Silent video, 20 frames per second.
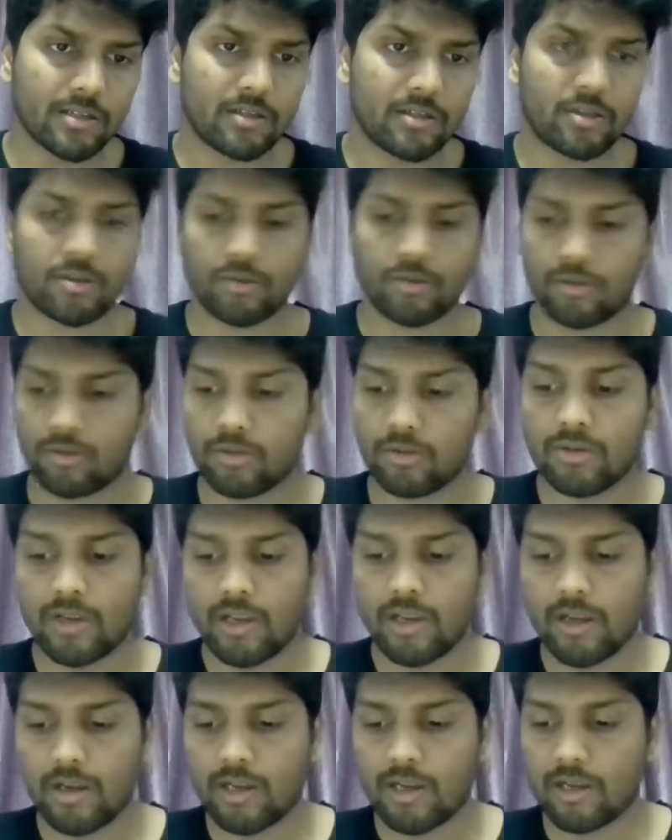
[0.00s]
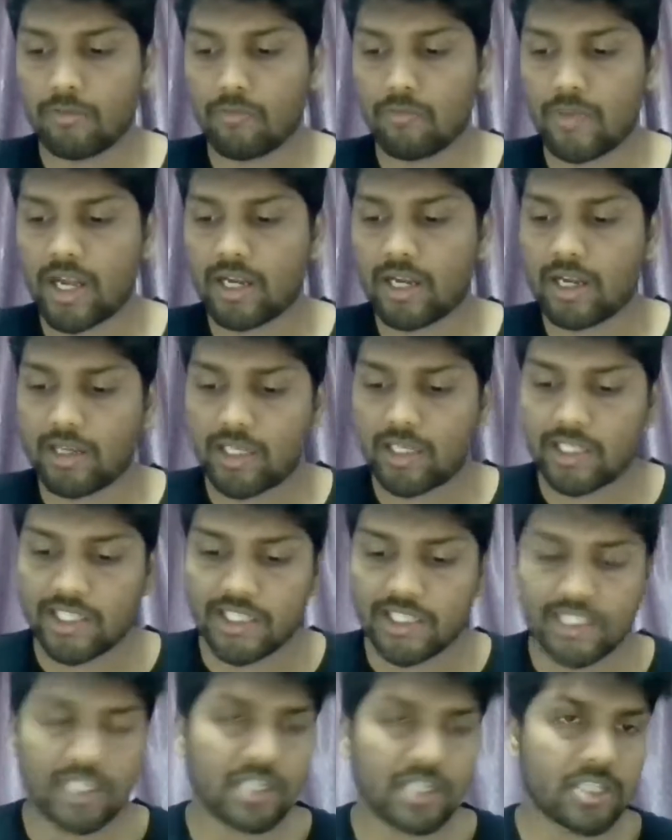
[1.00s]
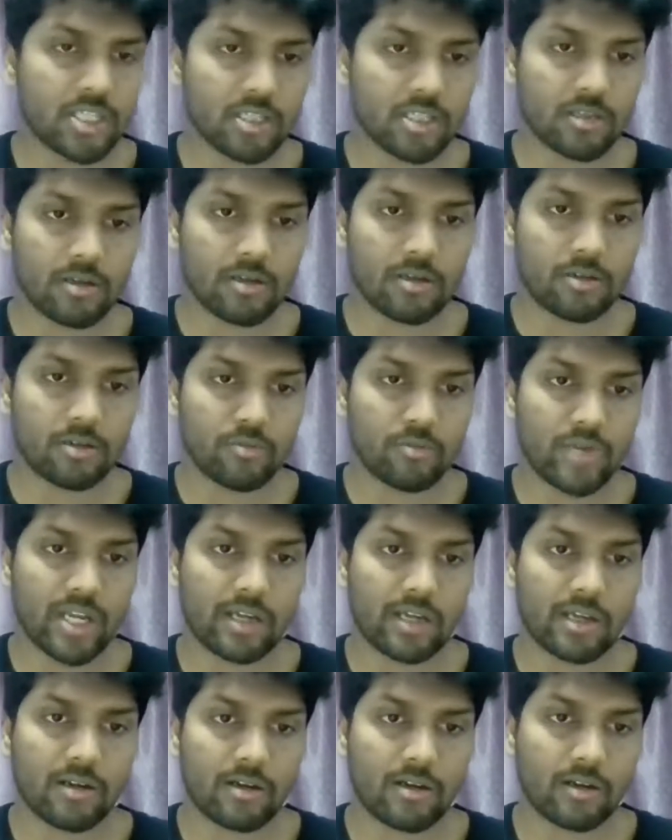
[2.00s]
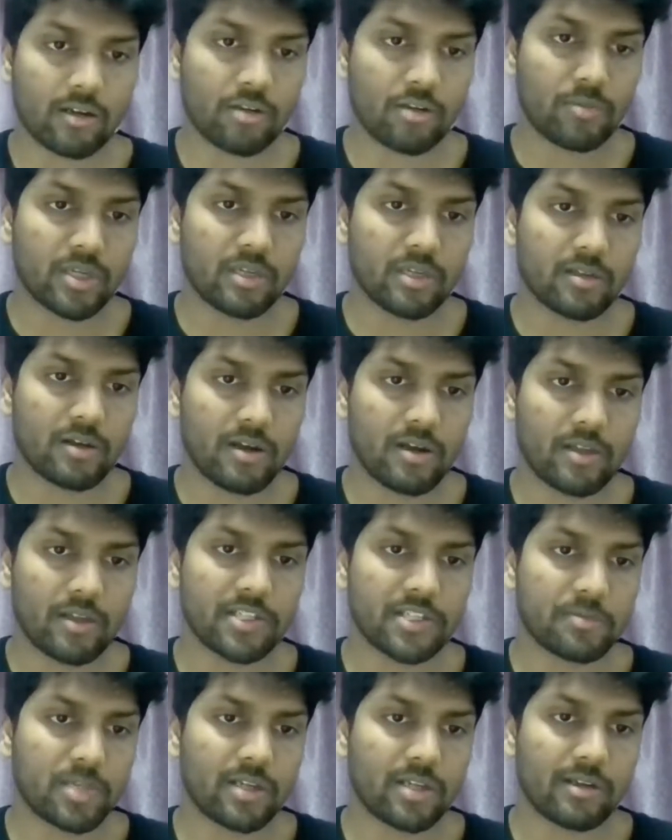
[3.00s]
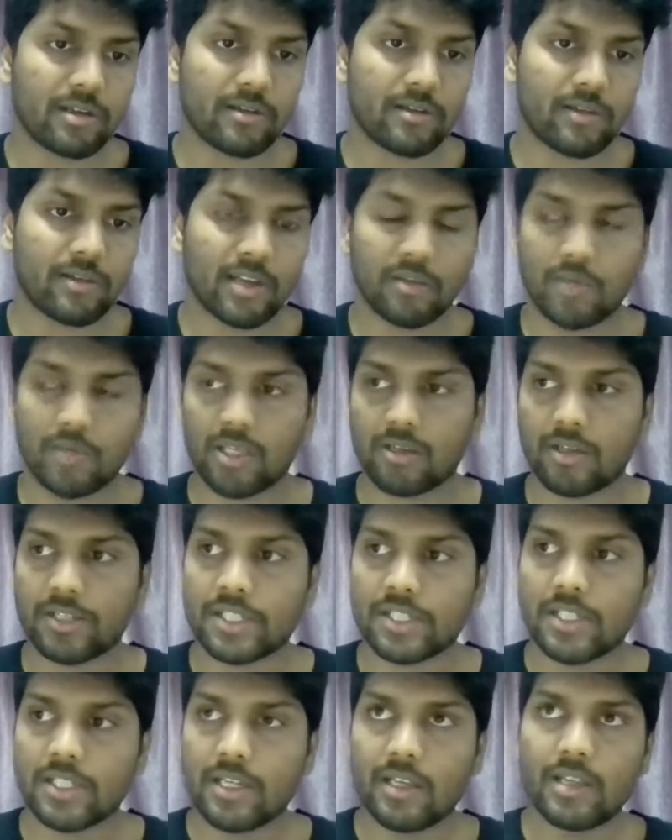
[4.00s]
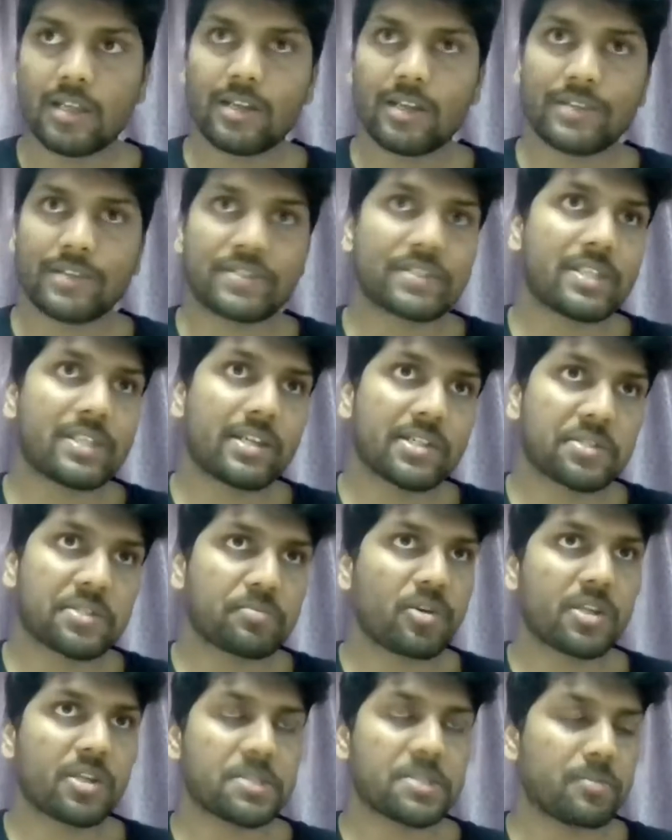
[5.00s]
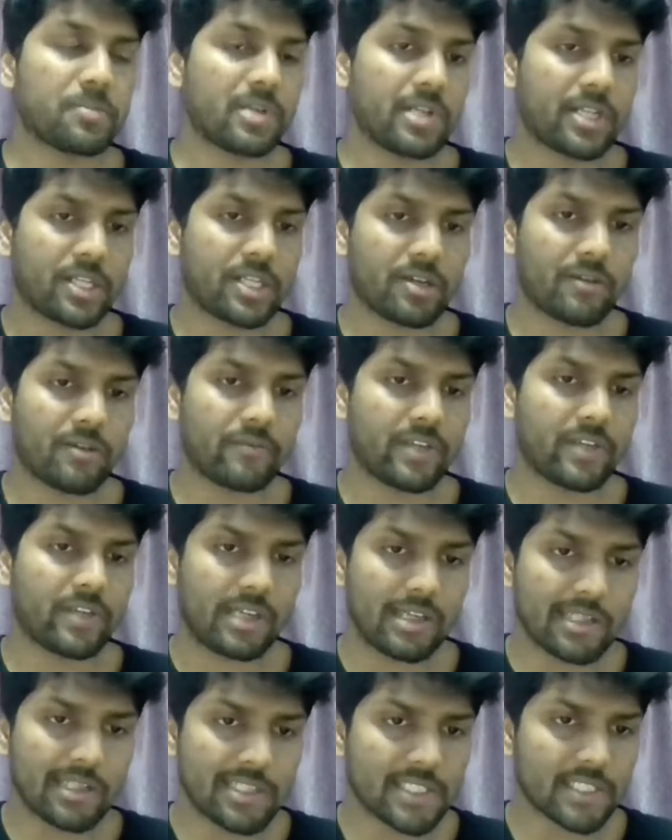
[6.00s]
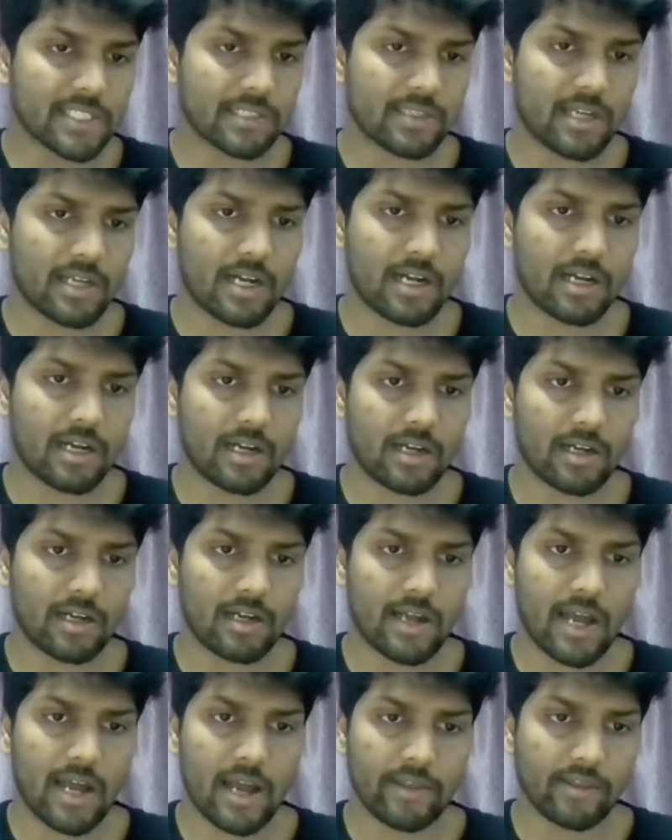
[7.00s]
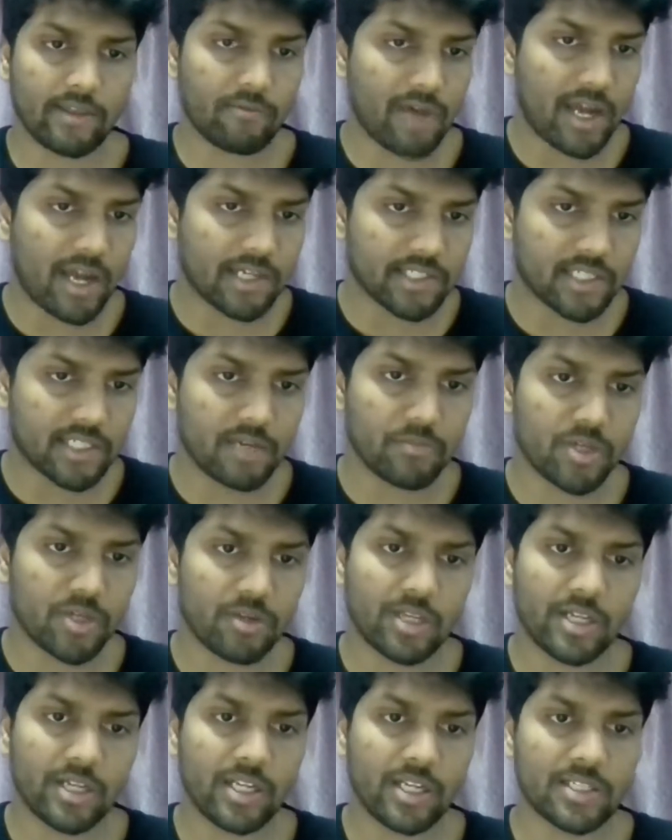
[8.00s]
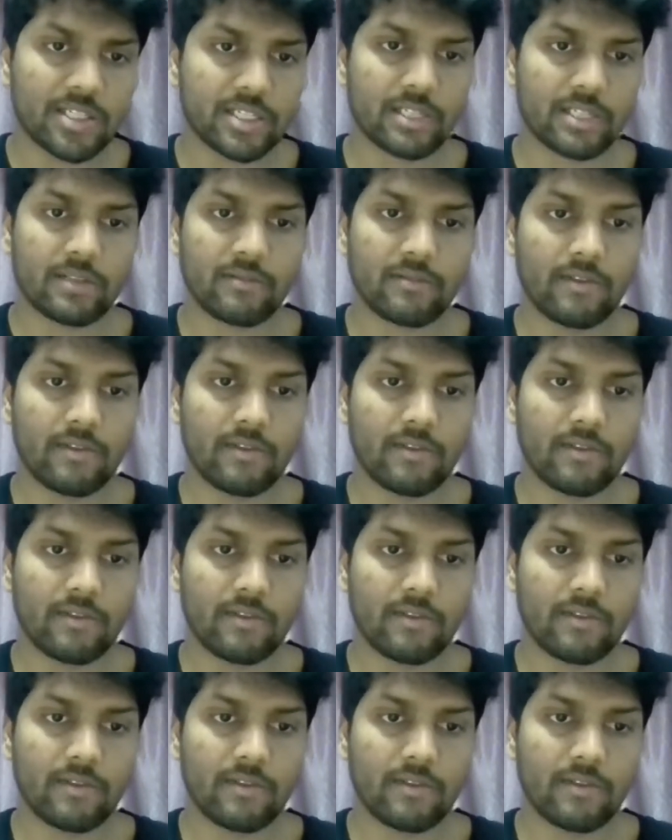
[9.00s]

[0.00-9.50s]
to make any decision or to make an argument on this particular thing, because it's the responsibility of the guilds and the wax community itself.